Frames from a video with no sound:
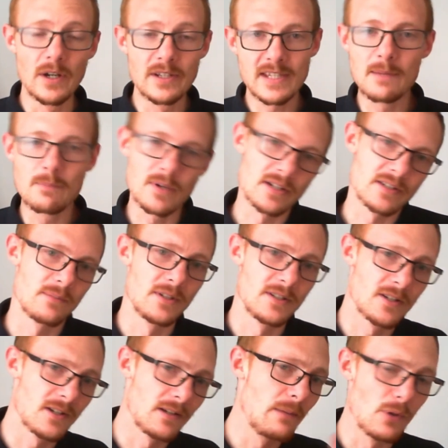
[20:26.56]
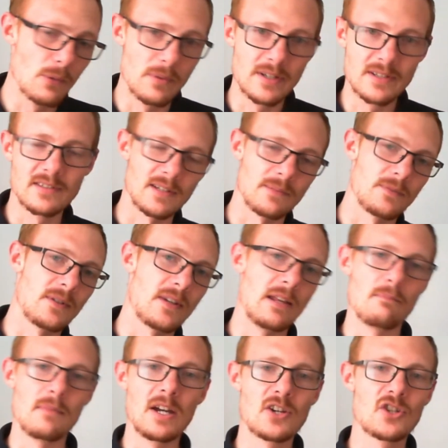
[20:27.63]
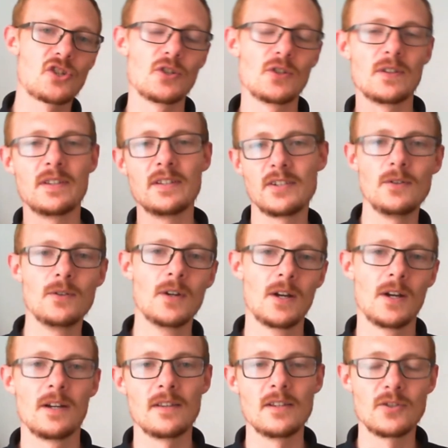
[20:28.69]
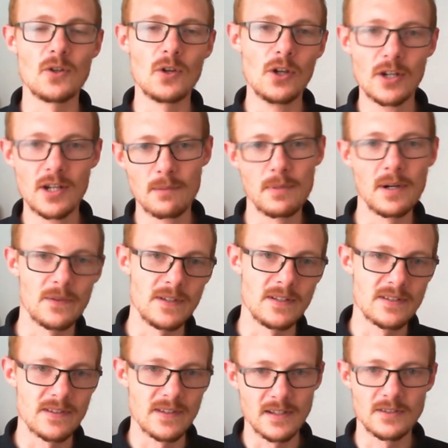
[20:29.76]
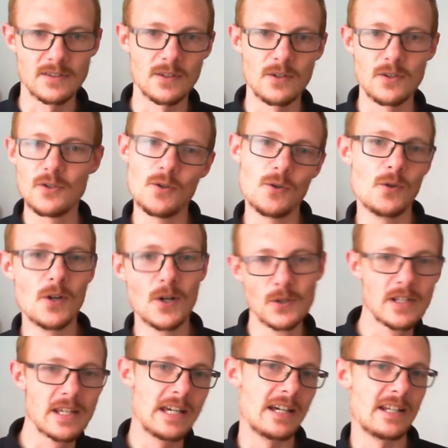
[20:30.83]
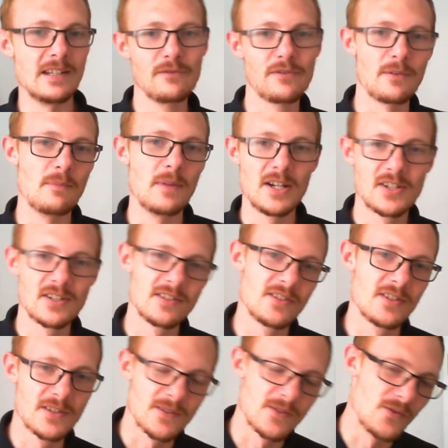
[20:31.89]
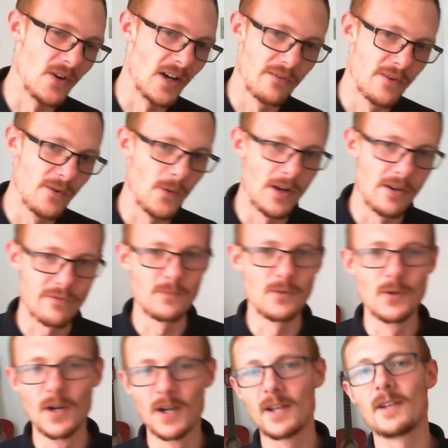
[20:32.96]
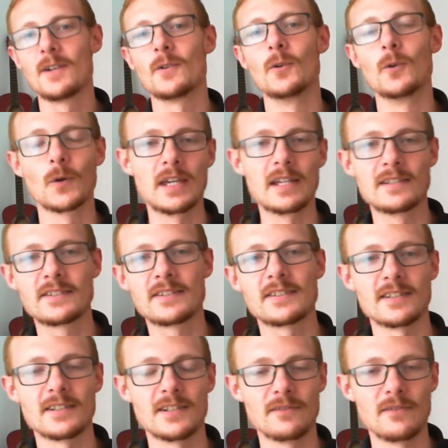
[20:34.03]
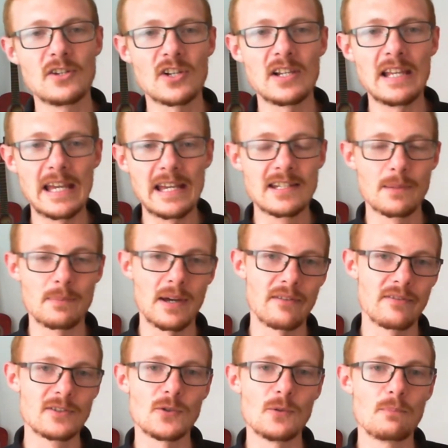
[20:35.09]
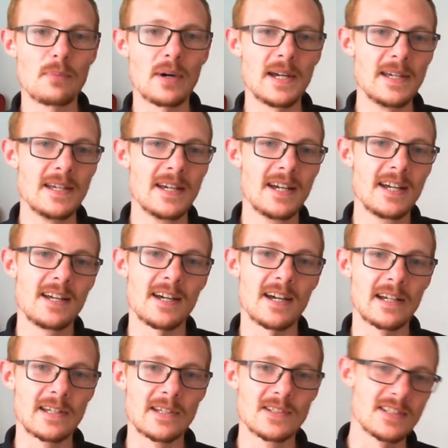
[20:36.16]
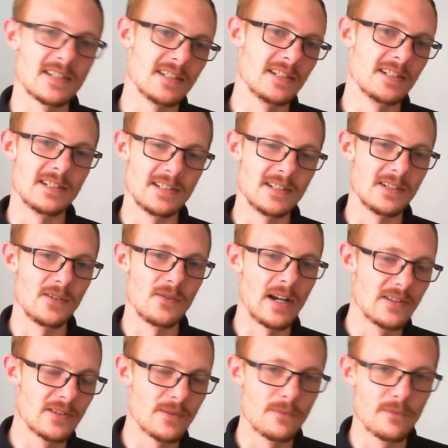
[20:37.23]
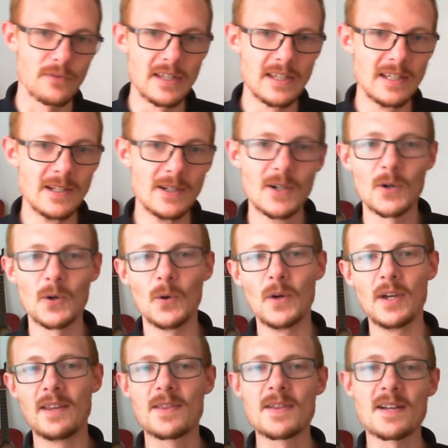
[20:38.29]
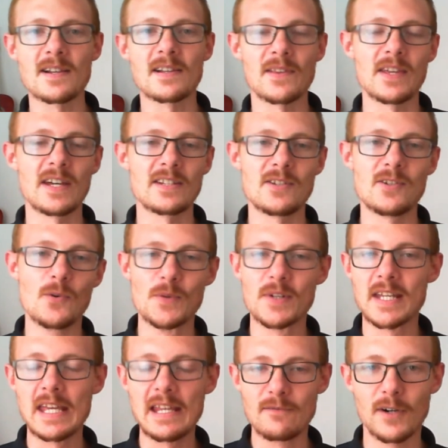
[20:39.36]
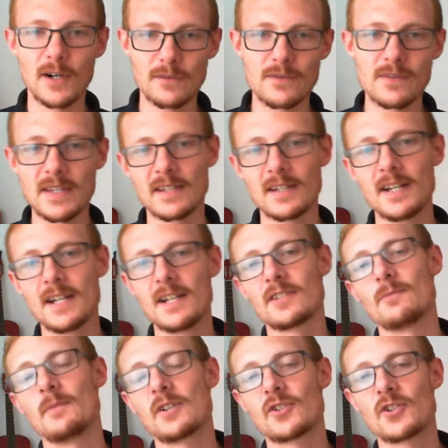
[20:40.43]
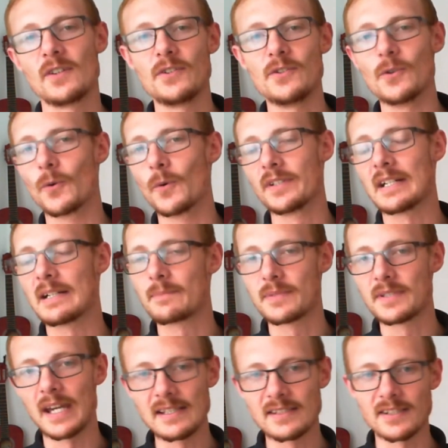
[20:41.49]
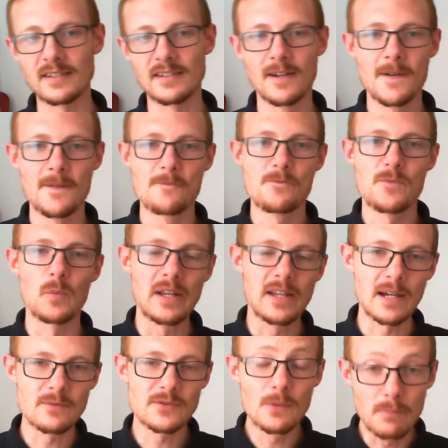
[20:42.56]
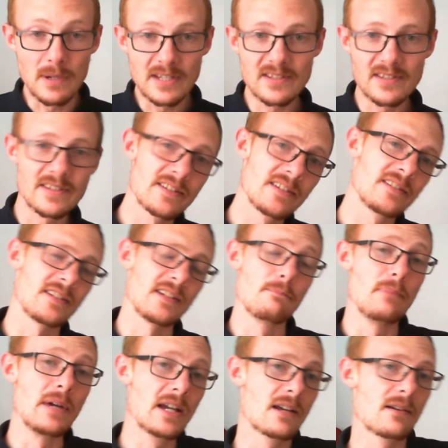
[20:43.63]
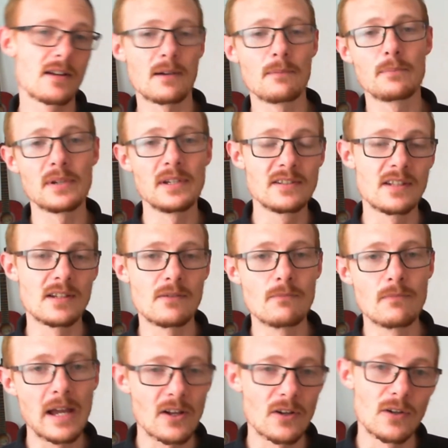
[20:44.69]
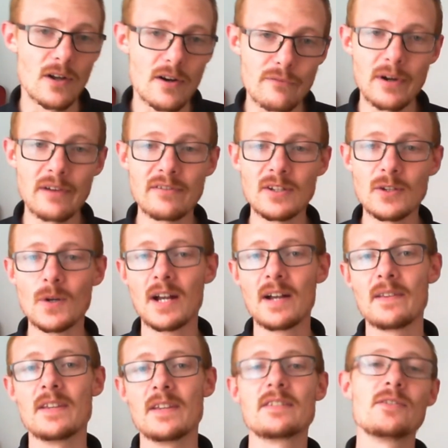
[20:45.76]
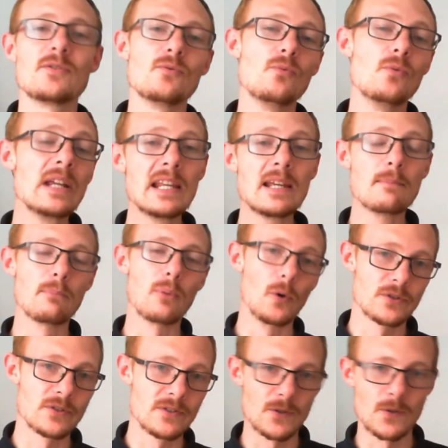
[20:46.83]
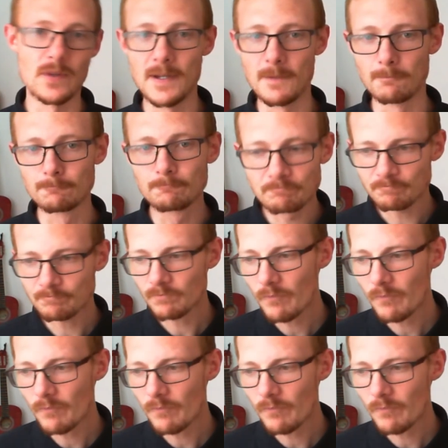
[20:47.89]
Always keep customers, keep your business up to date. Make sure that you learn about these things so that you don't get information just driving away from you, or eventually end up having to pay hackers a ransom fee or anything like that. You don't want to get involved in that, so make sure that you're always updated. When it comes to businesses and big companies that make a lot of revenue, this is really important to them.